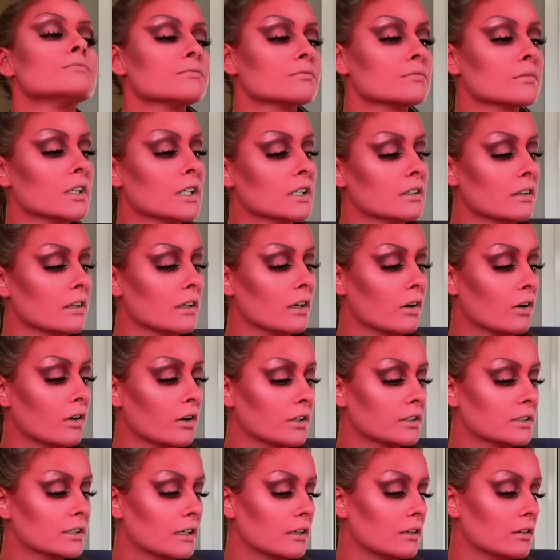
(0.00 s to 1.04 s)
It's the
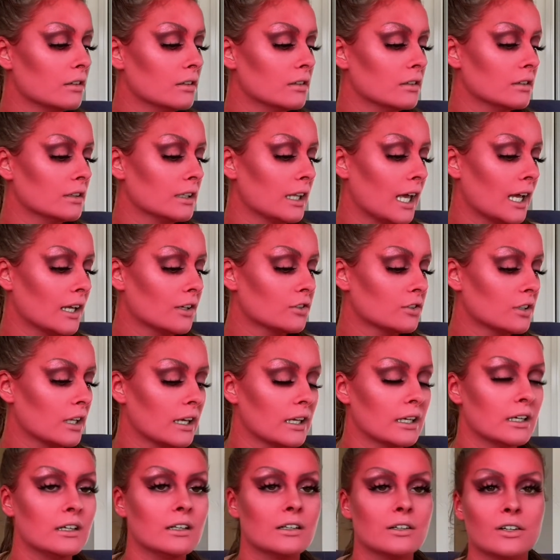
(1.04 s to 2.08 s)
Ardell Lash Tight
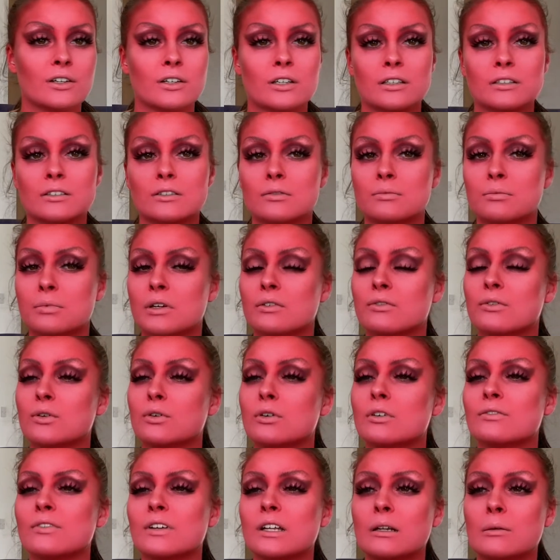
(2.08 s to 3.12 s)
Clear Adhesive, but if you can
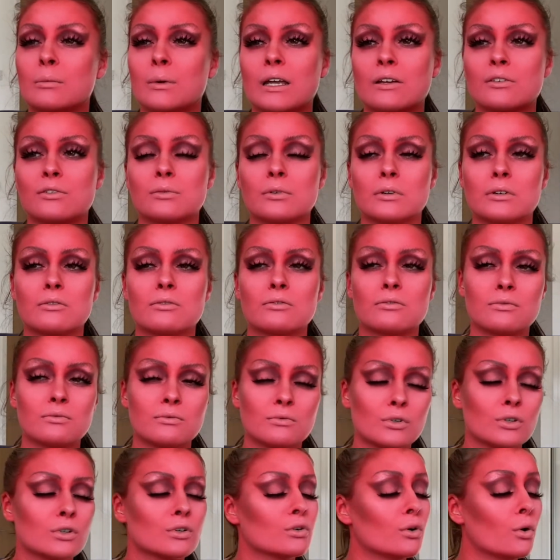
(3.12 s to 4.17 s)
find a better one,
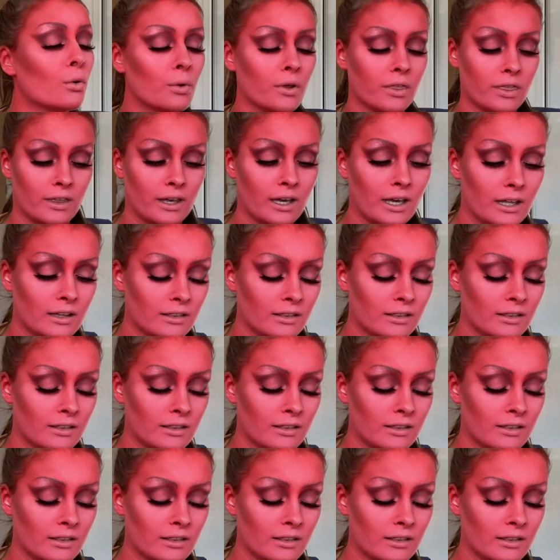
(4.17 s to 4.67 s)
go with that.